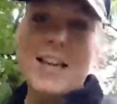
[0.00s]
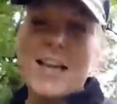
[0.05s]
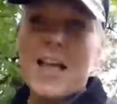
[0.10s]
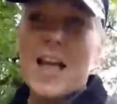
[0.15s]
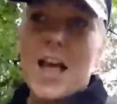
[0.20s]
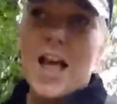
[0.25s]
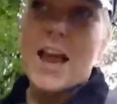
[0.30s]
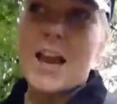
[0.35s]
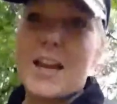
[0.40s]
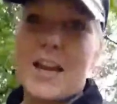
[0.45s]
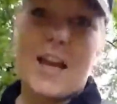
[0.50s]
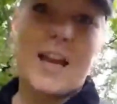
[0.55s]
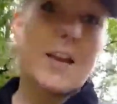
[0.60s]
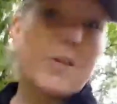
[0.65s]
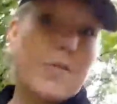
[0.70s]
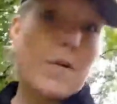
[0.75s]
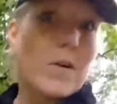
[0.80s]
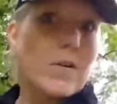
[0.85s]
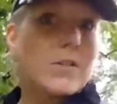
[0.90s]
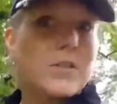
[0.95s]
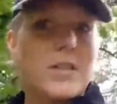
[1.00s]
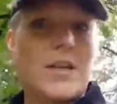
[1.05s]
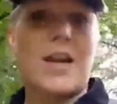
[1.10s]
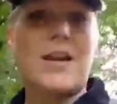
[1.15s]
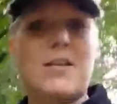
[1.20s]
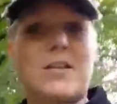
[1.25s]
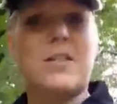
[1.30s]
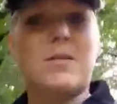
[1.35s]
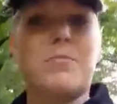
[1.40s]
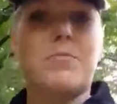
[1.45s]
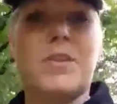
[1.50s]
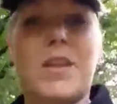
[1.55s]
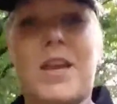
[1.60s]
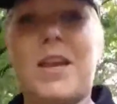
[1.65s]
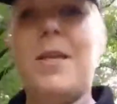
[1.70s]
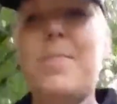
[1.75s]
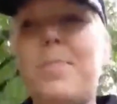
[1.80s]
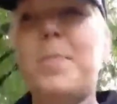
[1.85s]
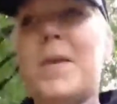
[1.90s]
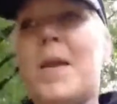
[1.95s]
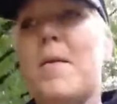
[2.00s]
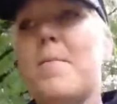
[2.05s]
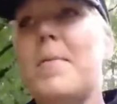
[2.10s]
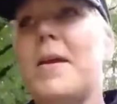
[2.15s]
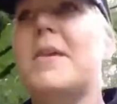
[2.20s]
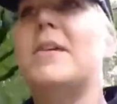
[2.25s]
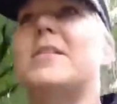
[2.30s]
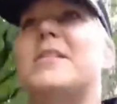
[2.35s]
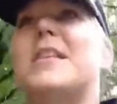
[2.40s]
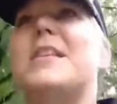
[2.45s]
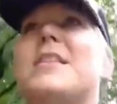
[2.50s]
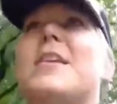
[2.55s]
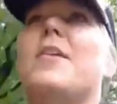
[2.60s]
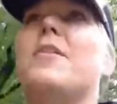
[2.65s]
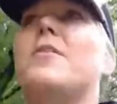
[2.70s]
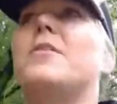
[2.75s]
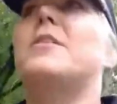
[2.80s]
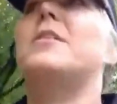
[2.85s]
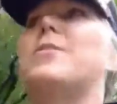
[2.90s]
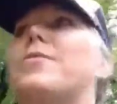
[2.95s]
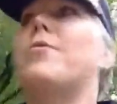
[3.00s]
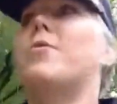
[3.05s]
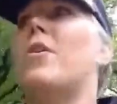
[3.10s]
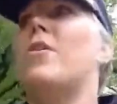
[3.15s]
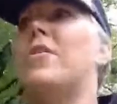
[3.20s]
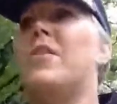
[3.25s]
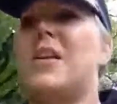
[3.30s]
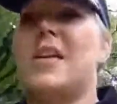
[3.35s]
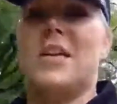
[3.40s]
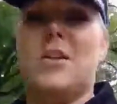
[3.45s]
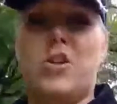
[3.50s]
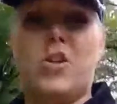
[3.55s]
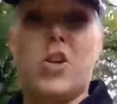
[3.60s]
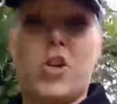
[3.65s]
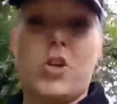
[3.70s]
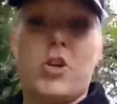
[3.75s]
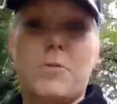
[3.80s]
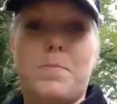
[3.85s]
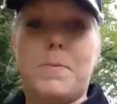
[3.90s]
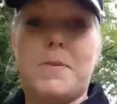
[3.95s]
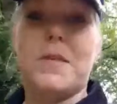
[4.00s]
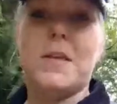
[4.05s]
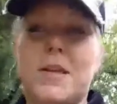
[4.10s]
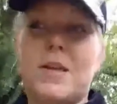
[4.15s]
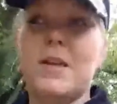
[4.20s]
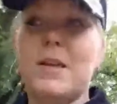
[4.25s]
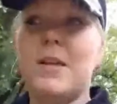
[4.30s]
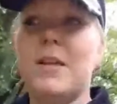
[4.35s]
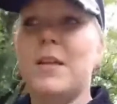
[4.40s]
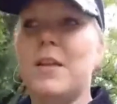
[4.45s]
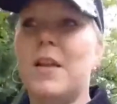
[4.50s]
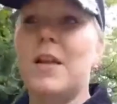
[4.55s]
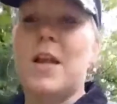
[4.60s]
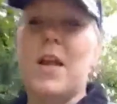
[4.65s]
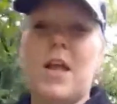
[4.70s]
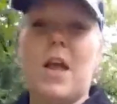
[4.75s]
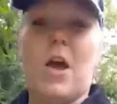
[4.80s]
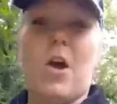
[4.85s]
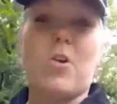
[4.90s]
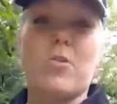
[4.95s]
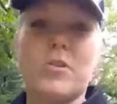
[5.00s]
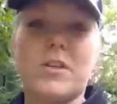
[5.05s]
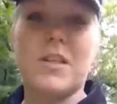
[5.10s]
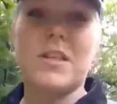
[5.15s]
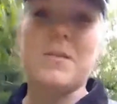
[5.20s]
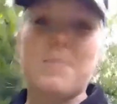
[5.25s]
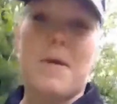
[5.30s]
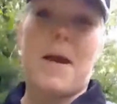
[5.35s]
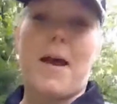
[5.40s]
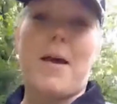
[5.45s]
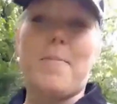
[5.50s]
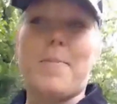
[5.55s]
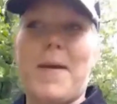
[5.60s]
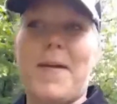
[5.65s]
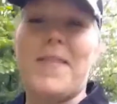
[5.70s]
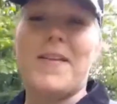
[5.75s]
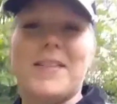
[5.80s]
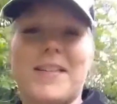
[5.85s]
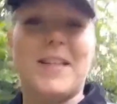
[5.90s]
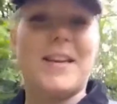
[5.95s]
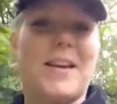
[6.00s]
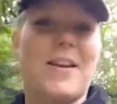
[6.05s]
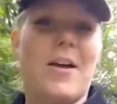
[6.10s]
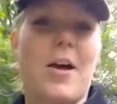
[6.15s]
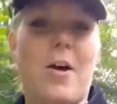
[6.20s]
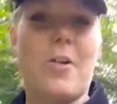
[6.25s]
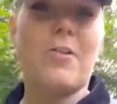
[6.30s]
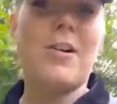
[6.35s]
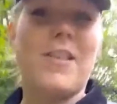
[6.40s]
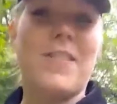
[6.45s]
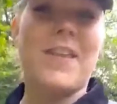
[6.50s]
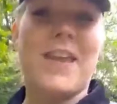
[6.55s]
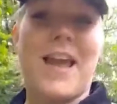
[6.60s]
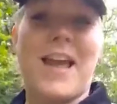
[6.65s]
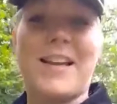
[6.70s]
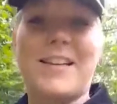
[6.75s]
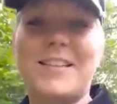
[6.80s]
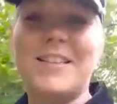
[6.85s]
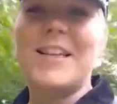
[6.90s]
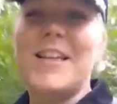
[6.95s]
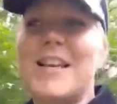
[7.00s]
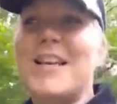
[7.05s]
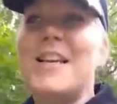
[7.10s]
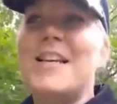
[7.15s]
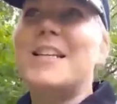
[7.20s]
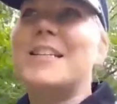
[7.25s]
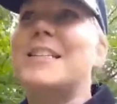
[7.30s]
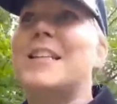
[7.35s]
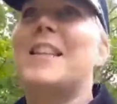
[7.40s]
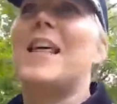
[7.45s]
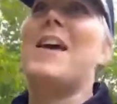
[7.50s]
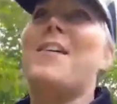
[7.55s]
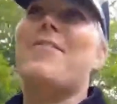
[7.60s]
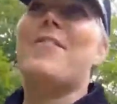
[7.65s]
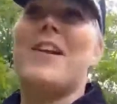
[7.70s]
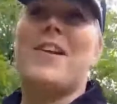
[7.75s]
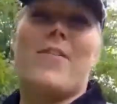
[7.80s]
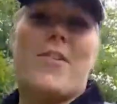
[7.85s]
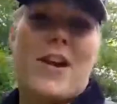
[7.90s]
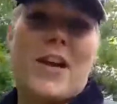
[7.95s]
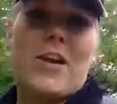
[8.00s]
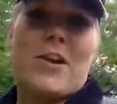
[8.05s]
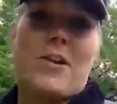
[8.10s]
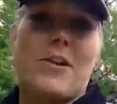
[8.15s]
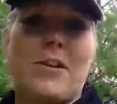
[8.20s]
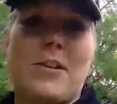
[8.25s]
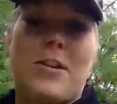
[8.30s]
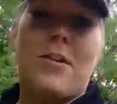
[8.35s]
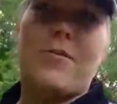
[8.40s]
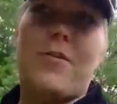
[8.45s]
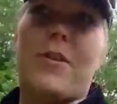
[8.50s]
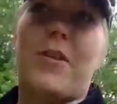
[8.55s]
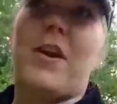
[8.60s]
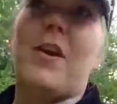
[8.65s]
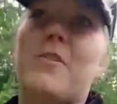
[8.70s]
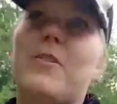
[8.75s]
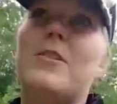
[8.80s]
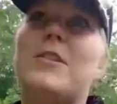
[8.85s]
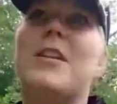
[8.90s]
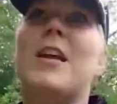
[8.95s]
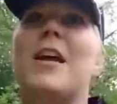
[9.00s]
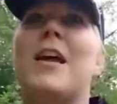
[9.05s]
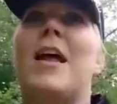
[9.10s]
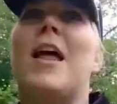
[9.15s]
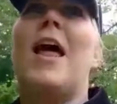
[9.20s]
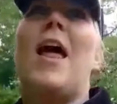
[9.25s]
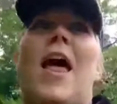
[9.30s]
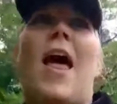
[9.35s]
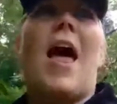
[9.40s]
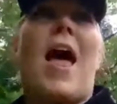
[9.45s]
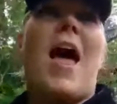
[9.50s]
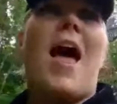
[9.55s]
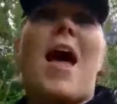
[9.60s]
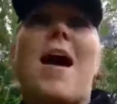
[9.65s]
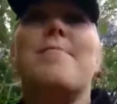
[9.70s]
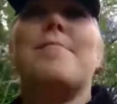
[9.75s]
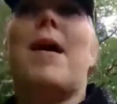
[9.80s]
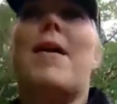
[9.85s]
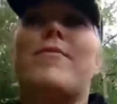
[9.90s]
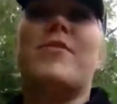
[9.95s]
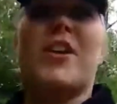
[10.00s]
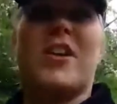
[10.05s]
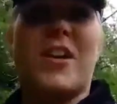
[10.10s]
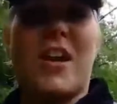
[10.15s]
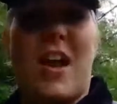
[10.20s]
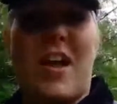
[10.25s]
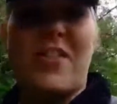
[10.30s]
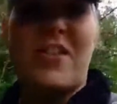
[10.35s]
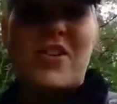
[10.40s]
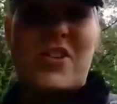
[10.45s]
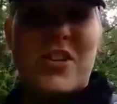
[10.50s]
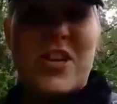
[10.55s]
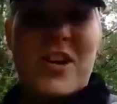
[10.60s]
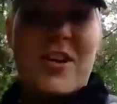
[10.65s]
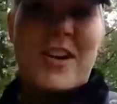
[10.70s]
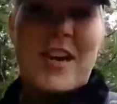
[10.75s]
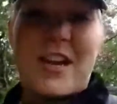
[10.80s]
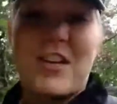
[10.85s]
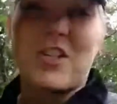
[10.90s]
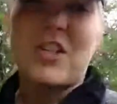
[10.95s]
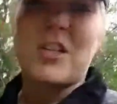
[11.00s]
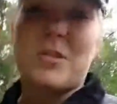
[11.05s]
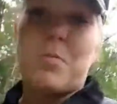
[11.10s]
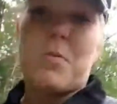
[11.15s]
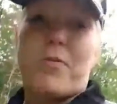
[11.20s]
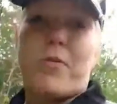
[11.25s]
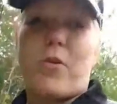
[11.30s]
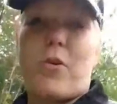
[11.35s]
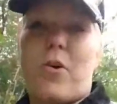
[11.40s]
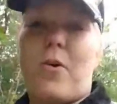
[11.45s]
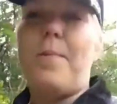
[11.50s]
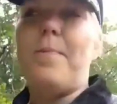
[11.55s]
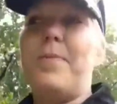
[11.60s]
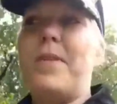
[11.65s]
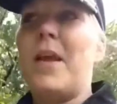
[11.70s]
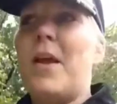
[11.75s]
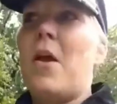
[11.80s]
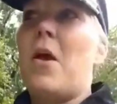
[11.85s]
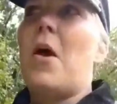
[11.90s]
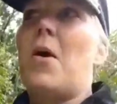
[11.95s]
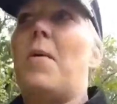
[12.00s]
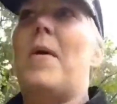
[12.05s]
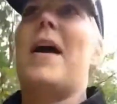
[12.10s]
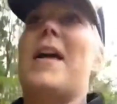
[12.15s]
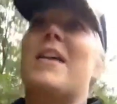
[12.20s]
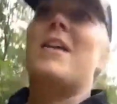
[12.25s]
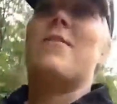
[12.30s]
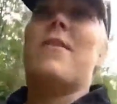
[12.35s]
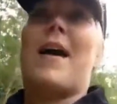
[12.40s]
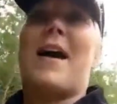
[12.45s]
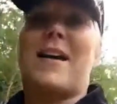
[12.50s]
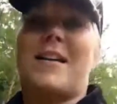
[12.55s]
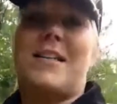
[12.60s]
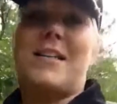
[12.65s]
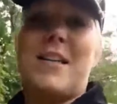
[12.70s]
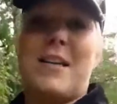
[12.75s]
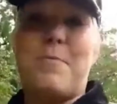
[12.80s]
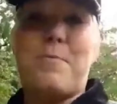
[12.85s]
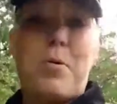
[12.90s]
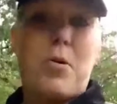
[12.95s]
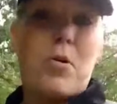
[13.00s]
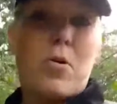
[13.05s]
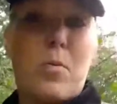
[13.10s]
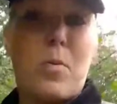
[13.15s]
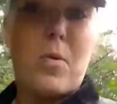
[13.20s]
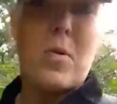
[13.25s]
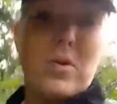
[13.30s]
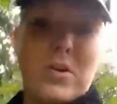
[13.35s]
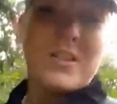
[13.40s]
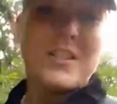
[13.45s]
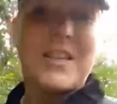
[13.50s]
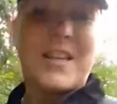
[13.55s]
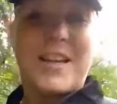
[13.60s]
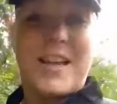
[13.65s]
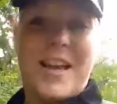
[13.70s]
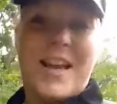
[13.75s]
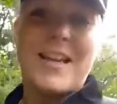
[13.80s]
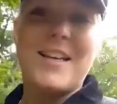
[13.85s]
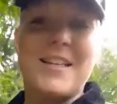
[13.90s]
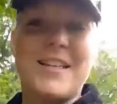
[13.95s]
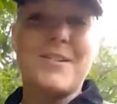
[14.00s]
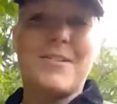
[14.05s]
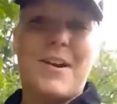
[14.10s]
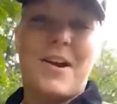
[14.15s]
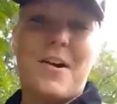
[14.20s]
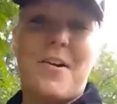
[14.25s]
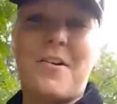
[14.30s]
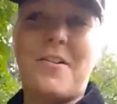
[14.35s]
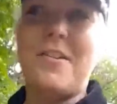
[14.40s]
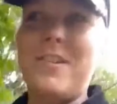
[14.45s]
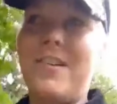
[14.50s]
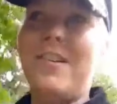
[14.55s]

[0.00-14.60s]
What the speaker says: in like a road sign or something, because in those they've got the tubes holding them up and there's a little hole in the end. So they're really, really good for those. I've done other geocaches before where you've had to pour water into a hole